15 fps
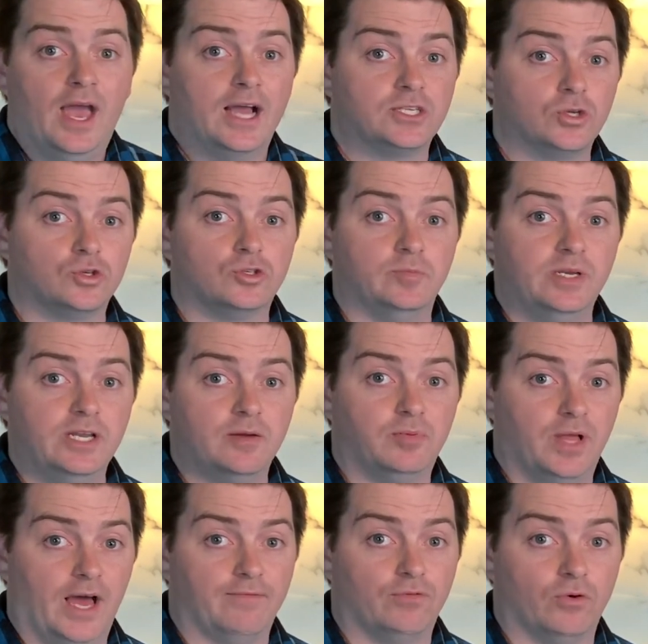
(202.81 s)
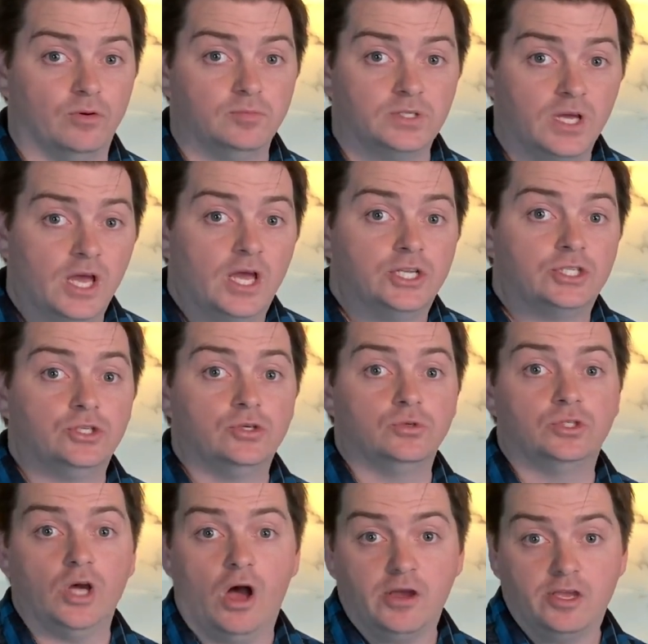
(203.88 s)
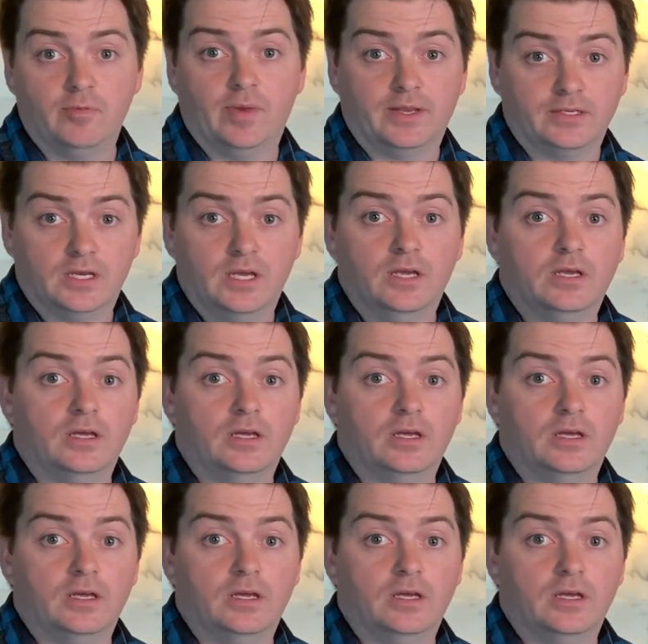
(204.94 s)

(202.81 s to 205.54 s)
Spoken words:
and social media platforms to document